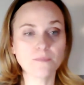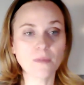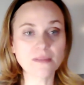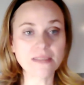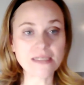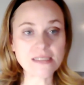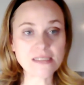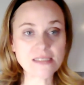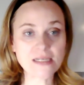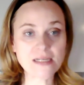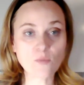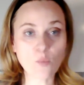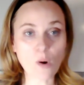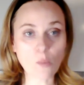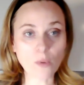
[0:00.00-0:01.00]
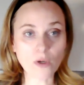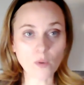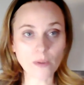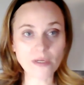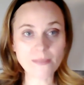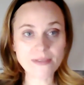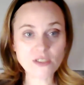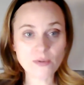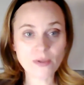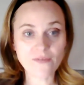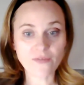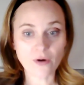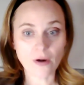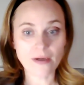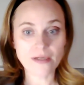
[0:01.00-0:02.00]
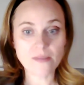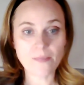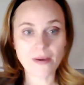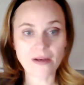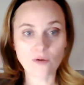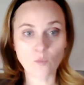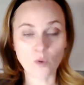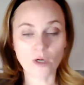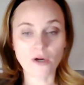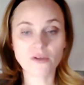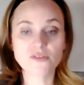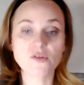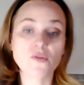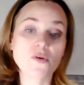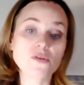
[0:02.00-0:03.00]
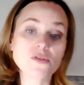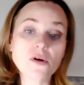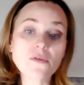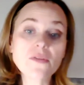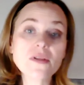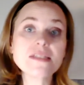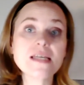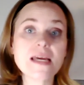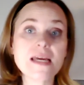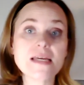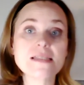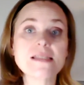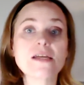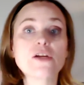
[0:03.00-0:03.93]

listed what we're going to be doing for our independent work. So those are on the days that